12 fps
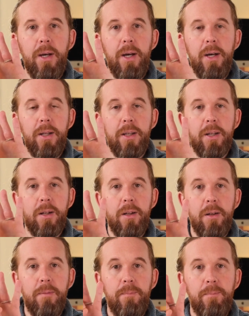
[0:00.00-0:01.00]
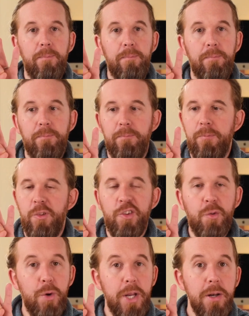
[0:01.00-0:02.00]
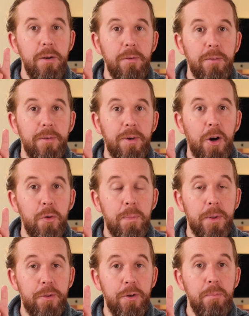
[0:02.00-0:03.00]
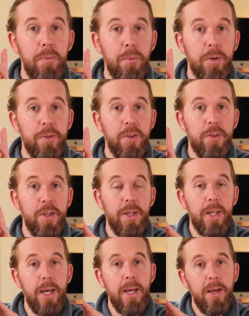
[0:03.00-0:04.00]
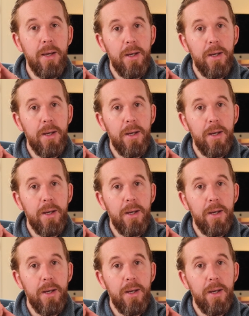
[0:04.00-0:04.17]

a little screen opens up once it's in there.